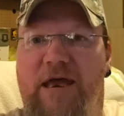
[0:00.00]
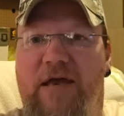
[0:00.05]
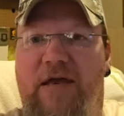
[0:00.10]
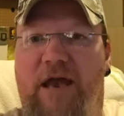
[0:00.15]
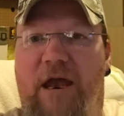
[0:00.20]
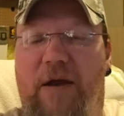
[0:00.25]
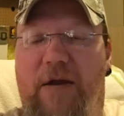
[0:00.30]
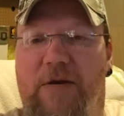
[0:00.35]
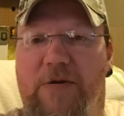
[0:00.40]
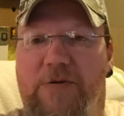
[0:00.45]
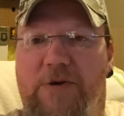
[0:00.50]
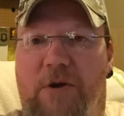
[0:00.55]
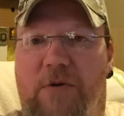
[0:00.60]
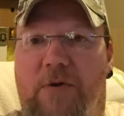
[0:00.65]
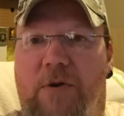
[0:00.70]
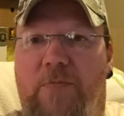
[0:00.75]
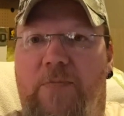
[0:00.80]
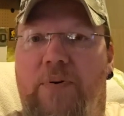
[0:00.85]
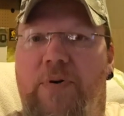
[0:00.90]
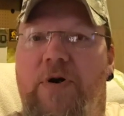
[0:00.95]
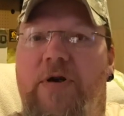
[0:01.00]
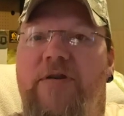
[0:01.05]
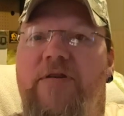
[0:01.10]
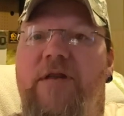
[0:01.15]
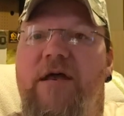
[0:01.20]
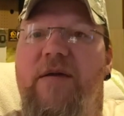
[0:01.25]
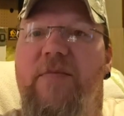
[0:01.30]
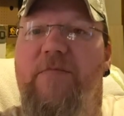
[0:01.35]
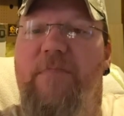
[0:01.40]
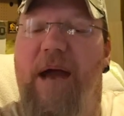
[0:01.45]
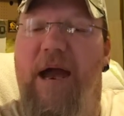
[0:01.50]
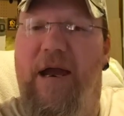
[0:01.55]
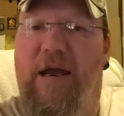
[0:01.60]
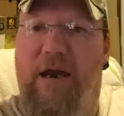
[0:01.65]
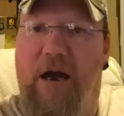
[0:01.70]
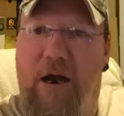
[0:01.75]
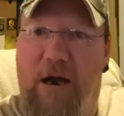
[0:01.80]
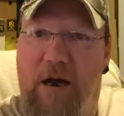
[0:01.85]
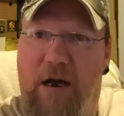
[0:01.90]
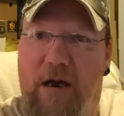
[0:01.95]
then Arizona put them
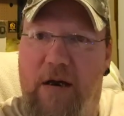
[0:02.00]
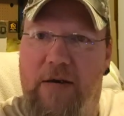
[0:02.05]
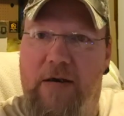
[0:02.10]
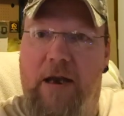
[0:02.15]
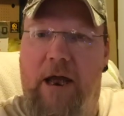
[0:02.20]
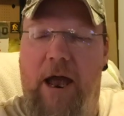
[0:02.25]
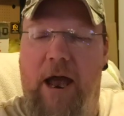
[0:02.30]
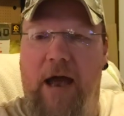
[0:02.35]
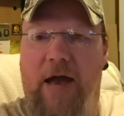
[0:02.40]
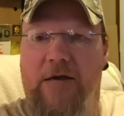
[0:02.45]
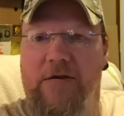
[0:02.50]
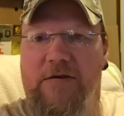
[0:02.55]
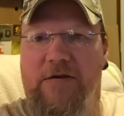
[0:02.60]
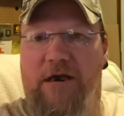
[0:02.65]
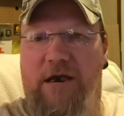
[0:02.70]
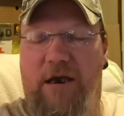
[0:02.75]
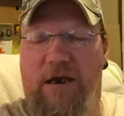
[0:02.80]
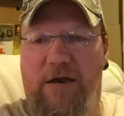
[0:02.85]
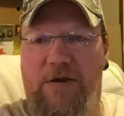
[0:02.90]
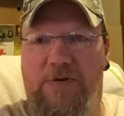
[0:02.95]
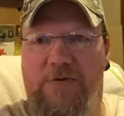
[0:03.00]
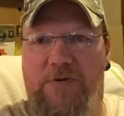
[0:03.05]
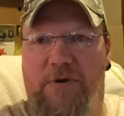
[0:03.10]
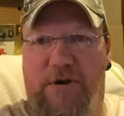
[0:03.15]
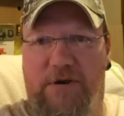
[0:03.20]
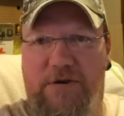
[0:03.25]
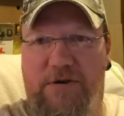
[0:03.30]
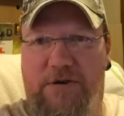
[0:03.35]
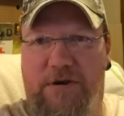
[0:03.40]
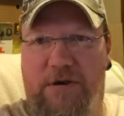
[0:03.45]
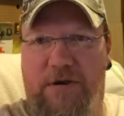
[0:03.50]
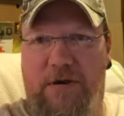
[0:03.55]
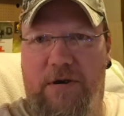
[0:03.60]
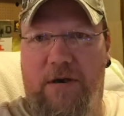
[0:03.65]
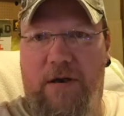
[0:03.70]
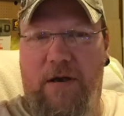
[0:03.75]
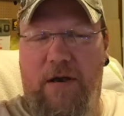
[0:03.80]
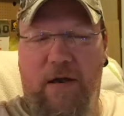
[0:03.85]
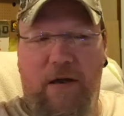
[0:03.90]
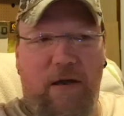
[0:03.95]
back on as the interest.
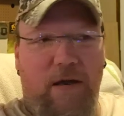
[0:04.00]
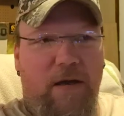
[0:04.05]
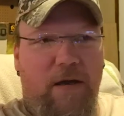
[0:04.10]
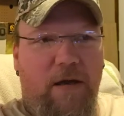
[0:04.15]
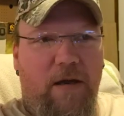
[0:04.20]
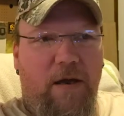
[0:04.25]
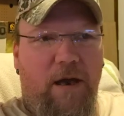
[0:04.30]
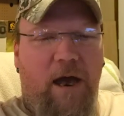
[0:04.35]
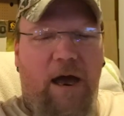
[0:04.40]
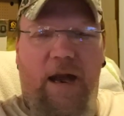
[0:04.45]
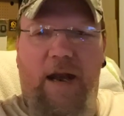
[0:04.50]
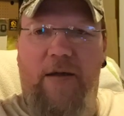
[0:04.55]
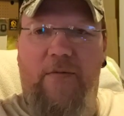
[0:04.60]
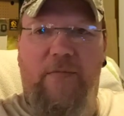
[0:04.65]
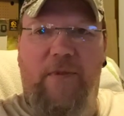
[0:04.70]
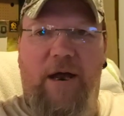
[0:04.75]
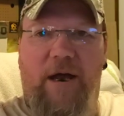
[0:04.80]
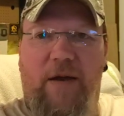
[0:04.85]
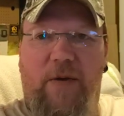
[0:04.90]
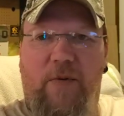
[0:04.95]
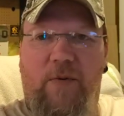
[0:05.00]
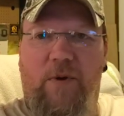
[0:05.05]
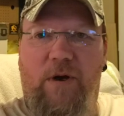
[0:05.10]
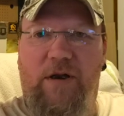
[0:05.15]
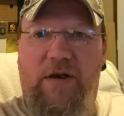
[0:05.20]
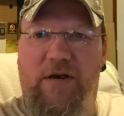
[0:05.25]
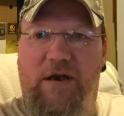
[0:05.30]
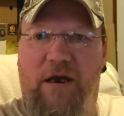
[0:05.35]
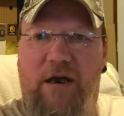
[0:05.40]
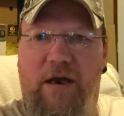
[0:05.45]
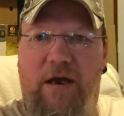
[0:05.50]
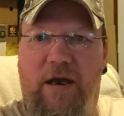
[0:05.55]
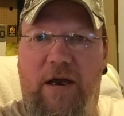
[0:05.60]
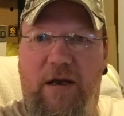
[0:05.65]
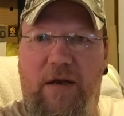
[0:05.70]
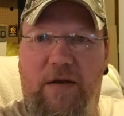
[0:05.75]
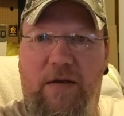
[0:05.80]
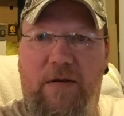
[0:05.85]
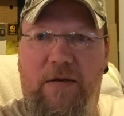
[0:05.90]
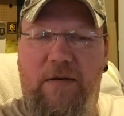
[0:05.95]
And I'm like, what the
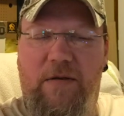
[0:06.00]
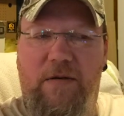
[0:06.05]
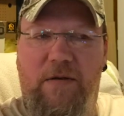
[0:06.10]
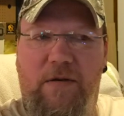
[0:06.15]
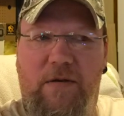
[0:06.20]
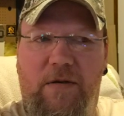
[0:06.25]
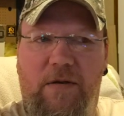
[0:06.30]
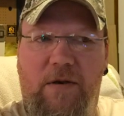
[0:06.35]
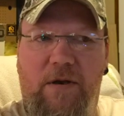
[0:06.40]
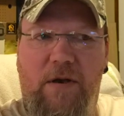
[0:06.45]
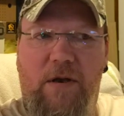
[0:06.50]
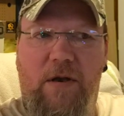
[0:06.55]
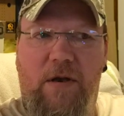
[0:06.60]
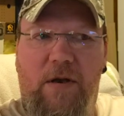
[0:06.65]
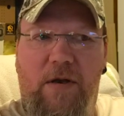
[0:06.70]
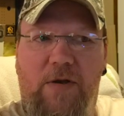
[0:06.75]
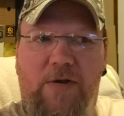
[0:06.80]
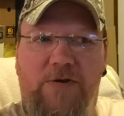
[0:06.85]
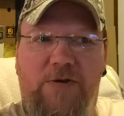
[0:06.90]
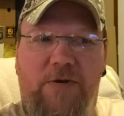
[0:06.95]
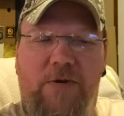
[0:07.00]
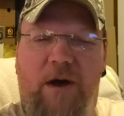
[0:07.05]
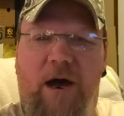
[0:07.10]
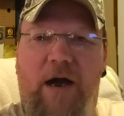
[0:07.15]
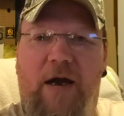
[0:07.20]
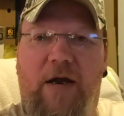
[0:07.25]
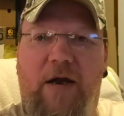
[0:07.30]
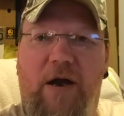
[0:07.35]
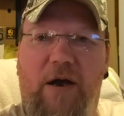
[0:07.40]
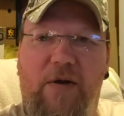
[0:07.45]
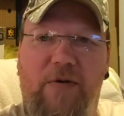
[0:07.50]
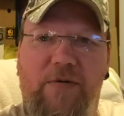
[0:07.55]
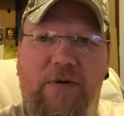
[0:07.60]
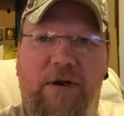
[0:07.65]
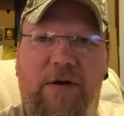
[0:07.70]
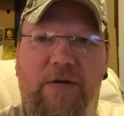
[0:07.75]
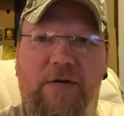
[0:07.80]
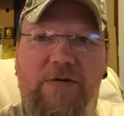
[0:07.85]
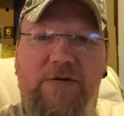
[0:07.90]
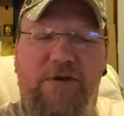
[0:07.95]
hell? So I called
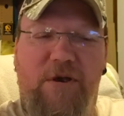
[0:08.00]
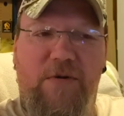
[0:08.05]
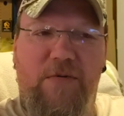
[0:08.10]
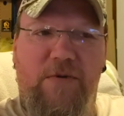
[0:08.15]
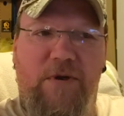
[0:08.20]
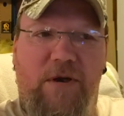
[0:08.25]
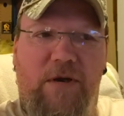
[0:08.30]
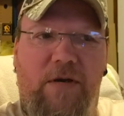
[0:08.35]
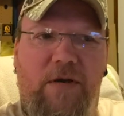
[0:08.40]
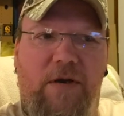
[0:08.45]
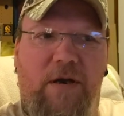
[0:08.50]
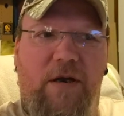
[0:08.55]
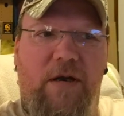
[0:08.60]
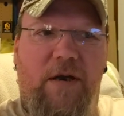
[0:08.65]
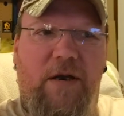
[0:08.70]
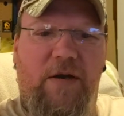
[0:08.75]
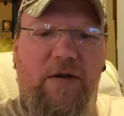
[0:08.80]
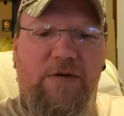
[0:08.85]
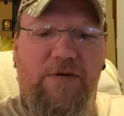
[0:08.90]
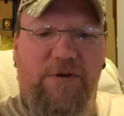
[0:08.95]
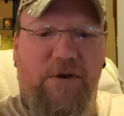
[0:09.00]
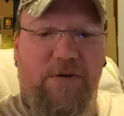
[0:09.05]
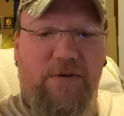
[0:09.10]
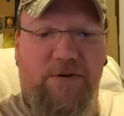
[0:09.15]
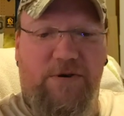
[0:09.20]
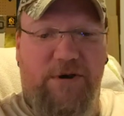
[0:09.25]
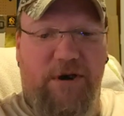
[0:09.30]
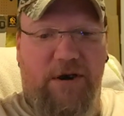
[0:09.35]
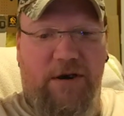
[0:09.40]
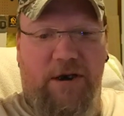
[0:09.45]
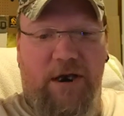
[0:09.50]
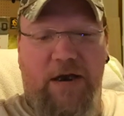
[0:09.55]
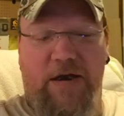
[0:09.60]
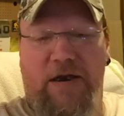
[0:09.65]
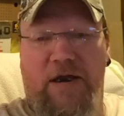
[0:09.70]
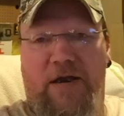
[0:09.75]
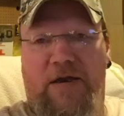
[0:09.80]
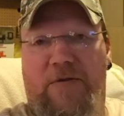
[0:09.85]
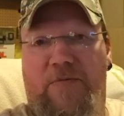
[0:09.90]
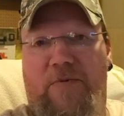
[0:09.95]
Arizona, and Arizona said they
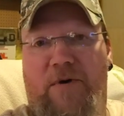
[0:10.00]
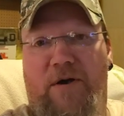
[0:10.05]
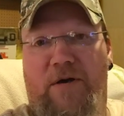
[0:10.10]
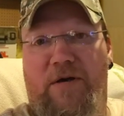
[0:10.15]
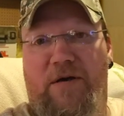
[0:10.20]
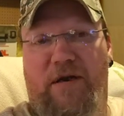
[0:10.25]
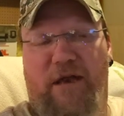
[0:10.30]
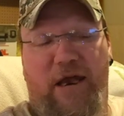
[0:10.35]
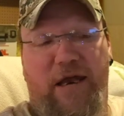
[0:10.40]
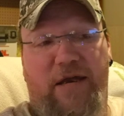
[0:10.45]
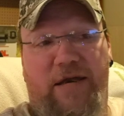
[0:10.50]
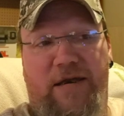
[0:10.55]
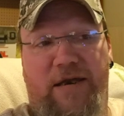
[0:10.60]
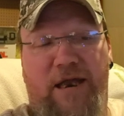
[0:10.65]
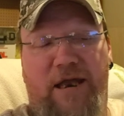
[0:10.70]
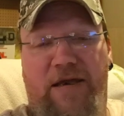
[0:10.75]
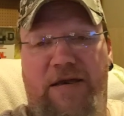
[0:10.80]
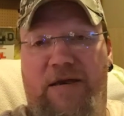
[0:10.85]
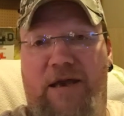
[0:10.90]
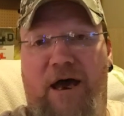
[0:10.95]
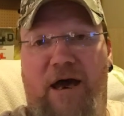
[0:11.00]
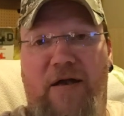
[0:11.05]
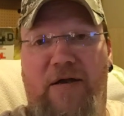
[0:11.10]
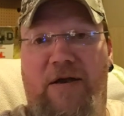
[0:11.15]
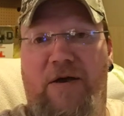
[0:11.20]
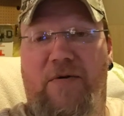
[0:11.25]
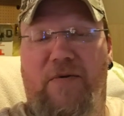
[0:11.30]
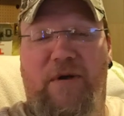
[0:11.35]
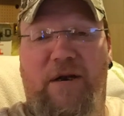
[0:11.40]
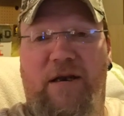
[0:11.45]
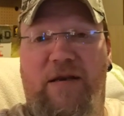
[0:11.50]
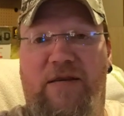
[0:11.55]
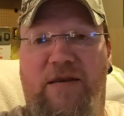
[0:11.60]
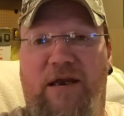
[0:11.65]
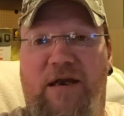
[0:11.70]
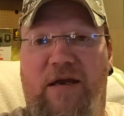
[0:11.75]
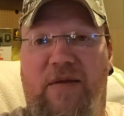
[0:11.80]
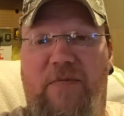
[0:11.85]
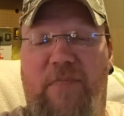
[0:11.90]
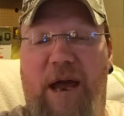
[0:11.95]
did not know
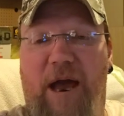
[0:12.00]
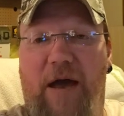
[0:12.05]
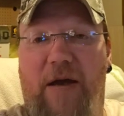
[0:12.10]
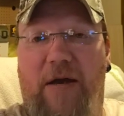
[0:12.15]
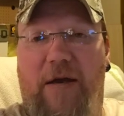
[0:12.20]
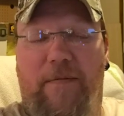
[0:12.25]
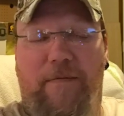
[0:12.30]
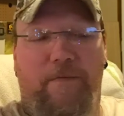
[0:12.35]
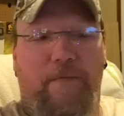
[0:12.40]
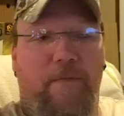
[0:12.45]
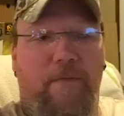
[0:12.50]
anything about it.